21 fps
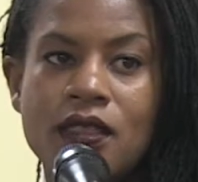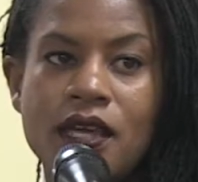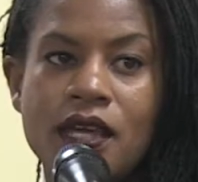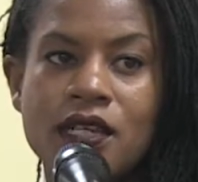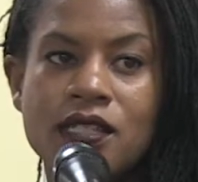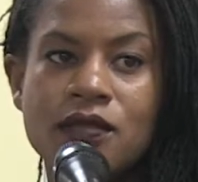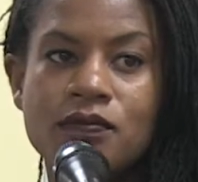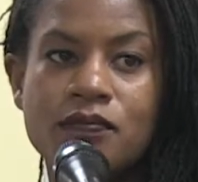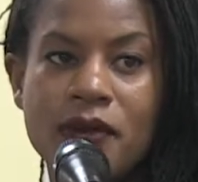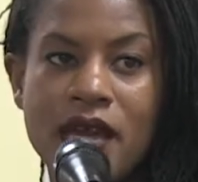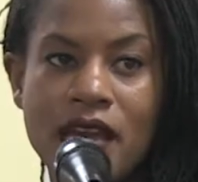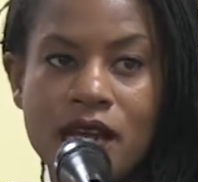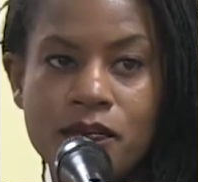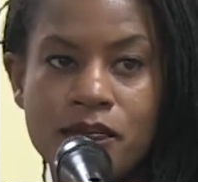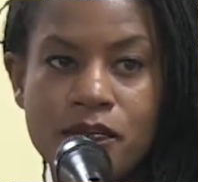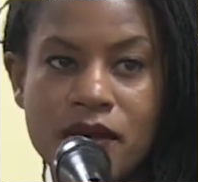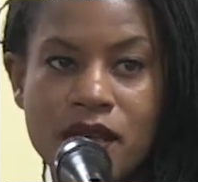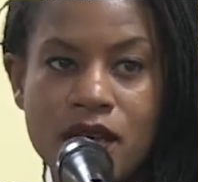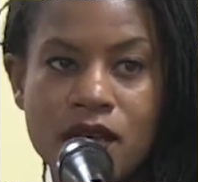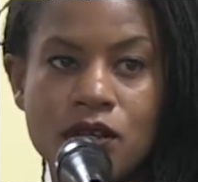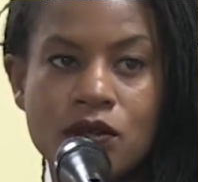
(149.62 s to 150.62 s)
that has made
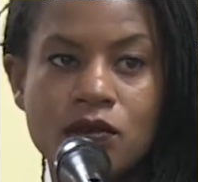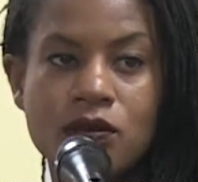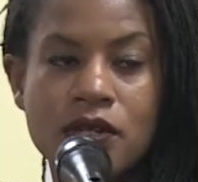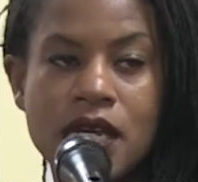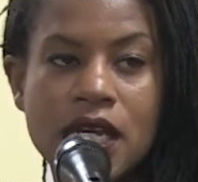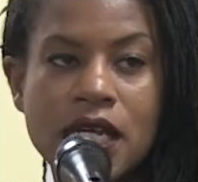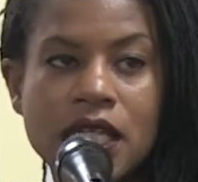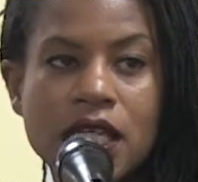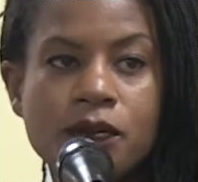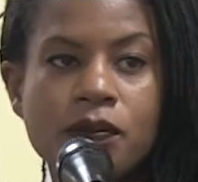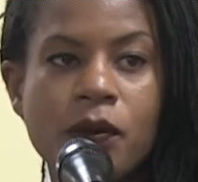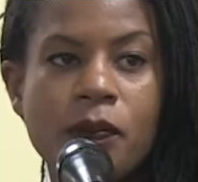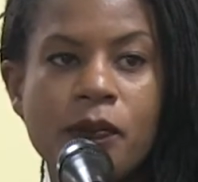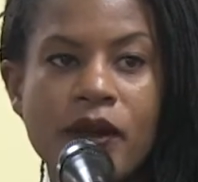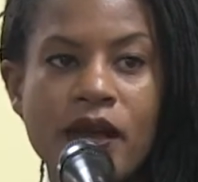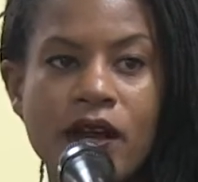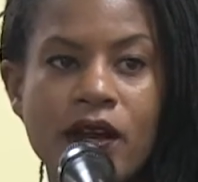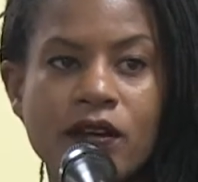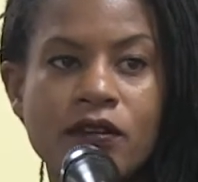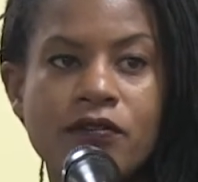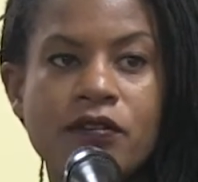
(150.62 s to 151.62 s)
me uniquely
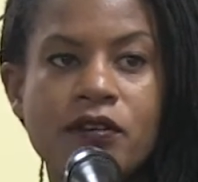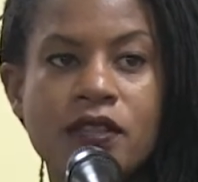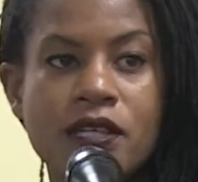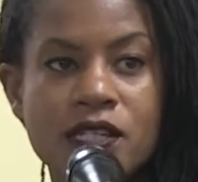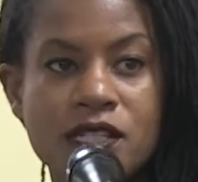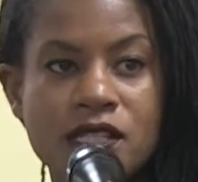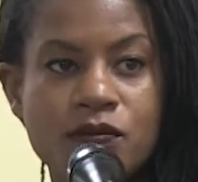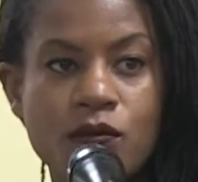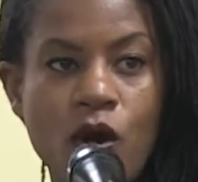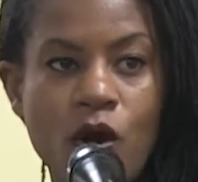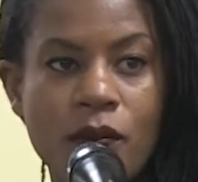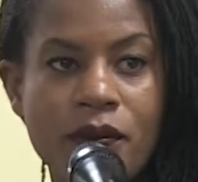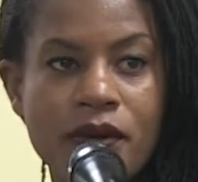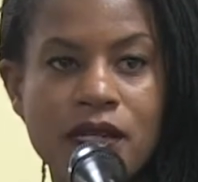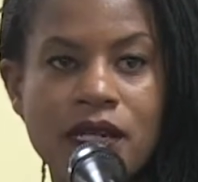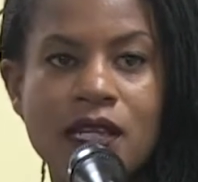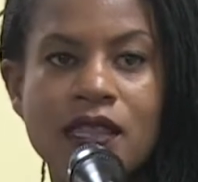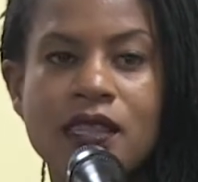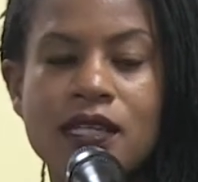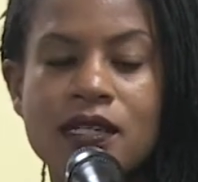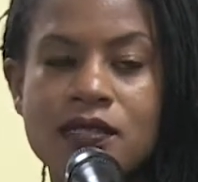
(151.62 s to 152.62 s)
prepared for this
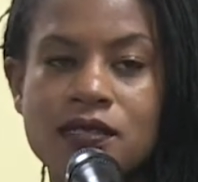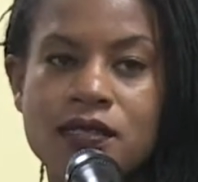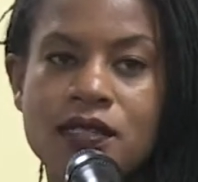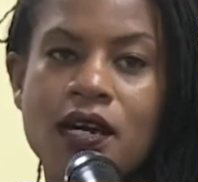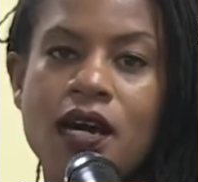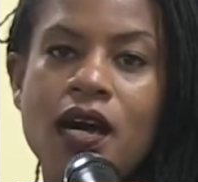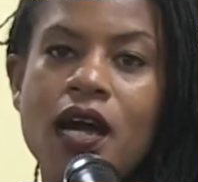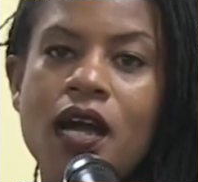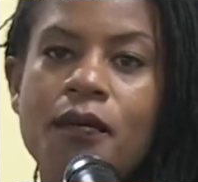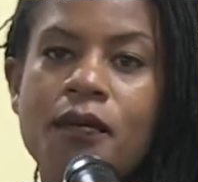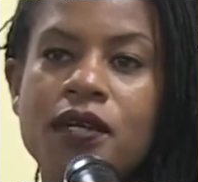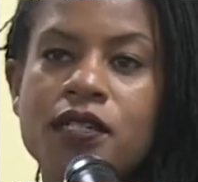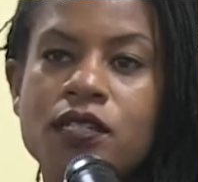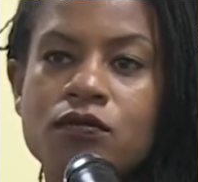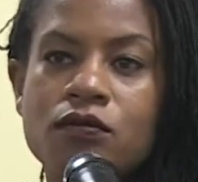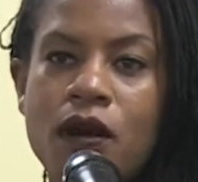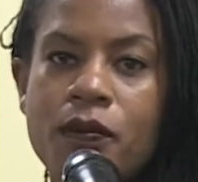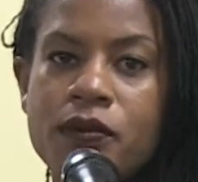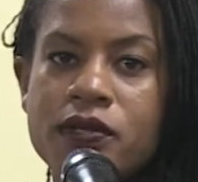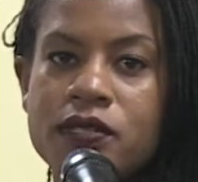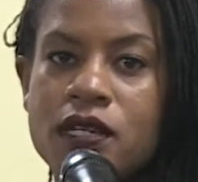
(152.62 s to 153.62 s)
moment, this time, and to
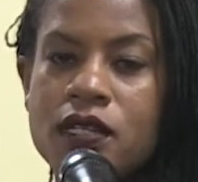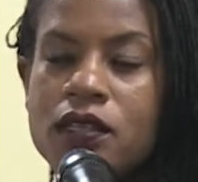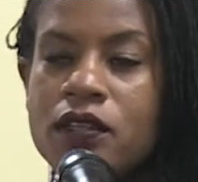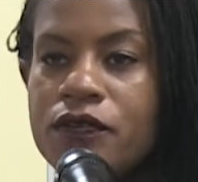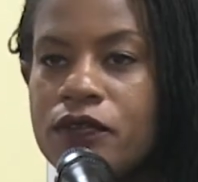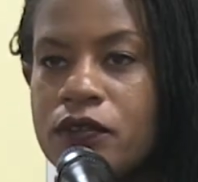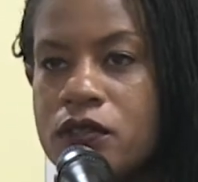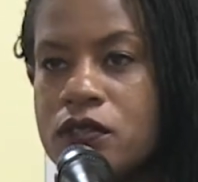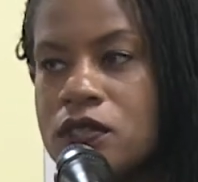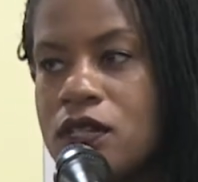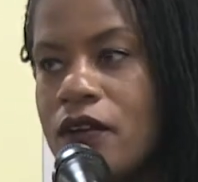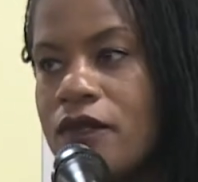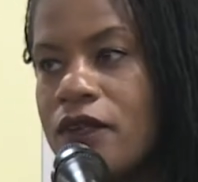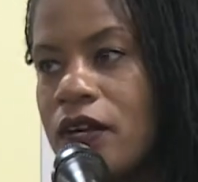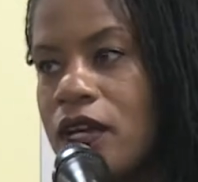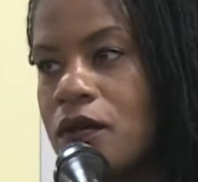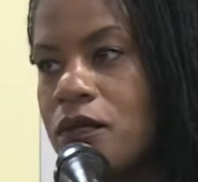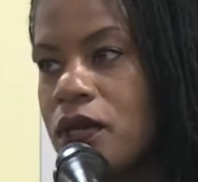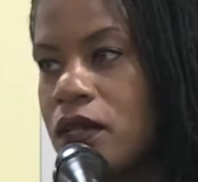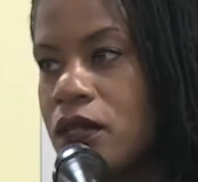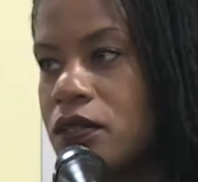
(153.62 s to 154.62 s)
represent the 1st
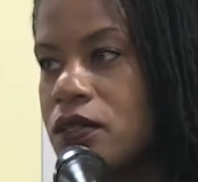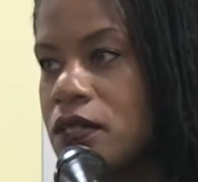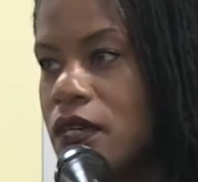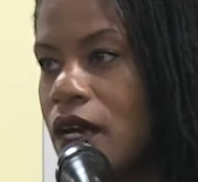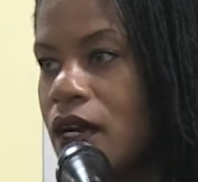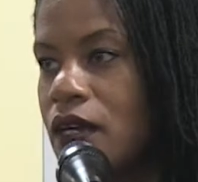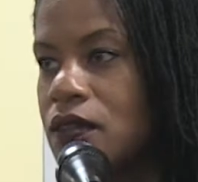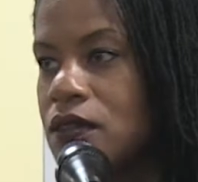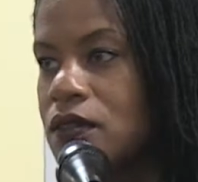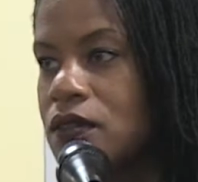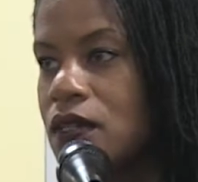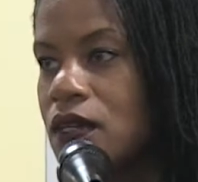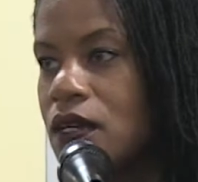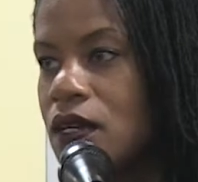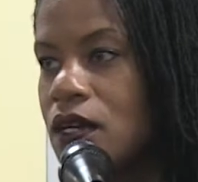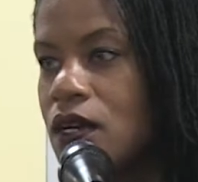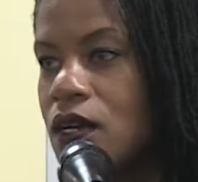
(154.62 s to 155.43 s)
Suffolk and Middlesex.